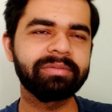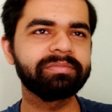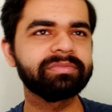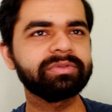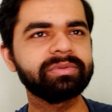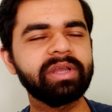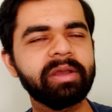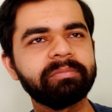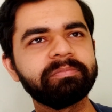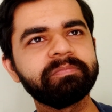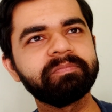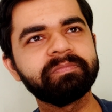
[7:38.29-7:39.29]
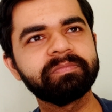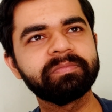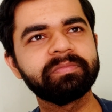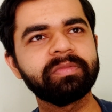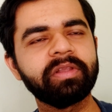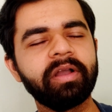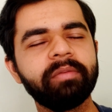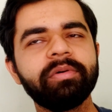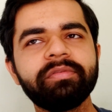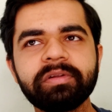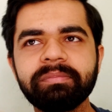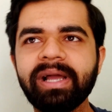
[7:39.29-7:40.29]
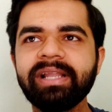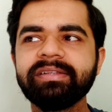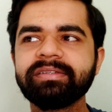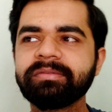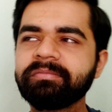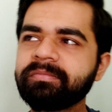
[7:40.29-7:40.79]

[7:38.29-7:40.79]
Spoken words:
So yeah, a perfect balance.